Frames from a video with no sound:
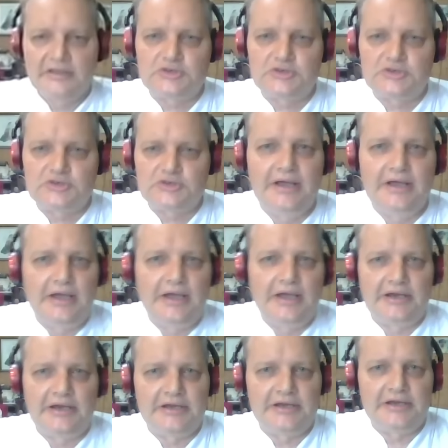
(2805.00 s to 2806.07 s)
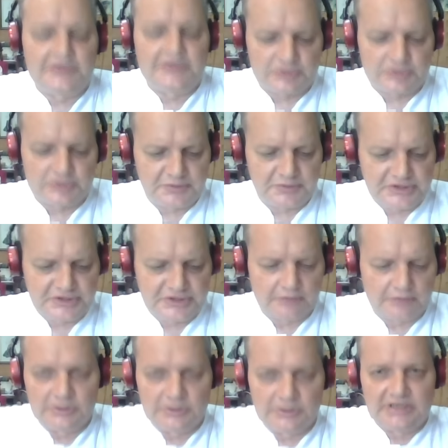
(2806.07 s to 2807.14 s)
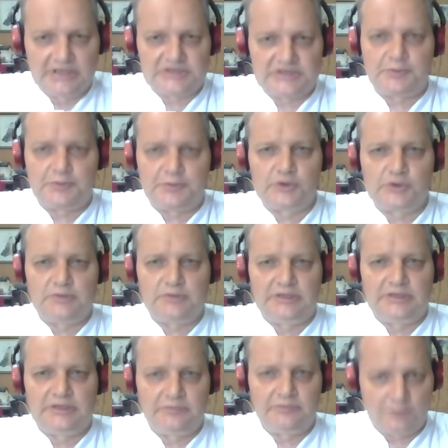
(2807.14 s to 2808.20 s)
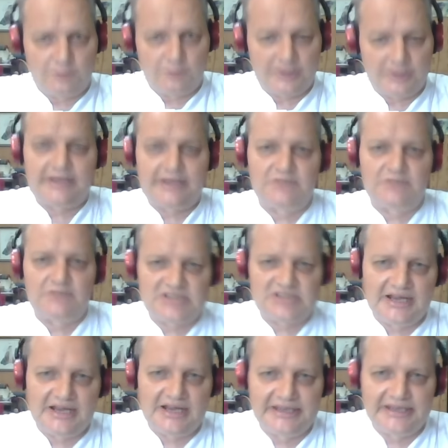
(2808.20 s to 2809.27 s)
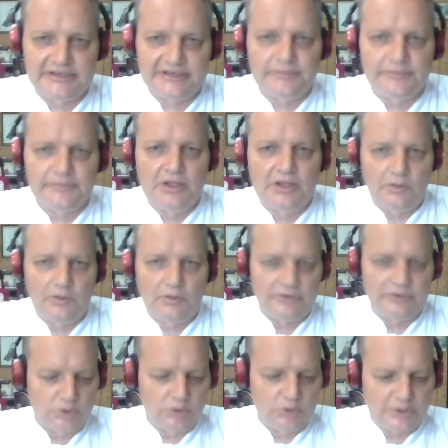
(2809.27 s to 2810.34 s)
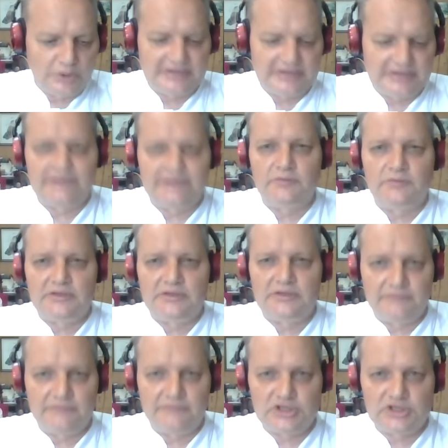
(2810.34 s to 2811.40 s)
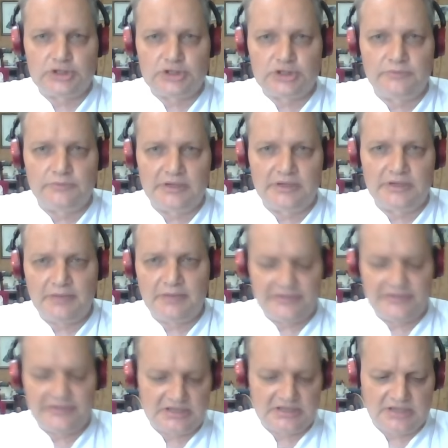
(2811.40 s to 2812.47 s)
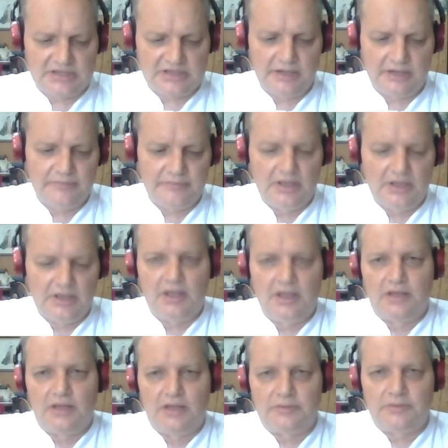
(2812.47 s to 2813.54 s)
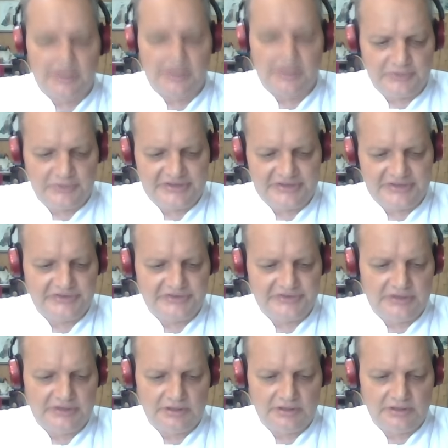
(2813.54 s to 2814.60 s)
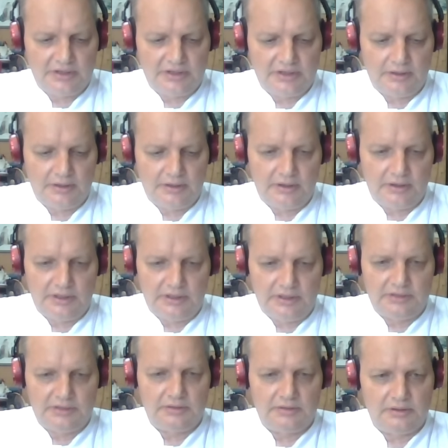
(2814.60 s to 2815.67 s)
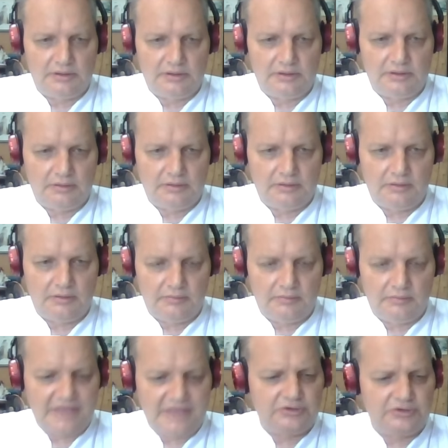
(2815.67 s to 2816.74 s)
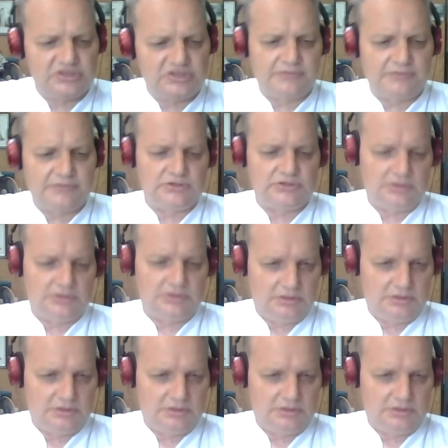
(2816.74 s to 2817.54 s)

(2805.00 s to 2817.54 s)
right. And another scripture that really spoke to me before I came to Thailand, when the Lord had given me the vision at about that time, the Bible says in uh, in Matthew chapter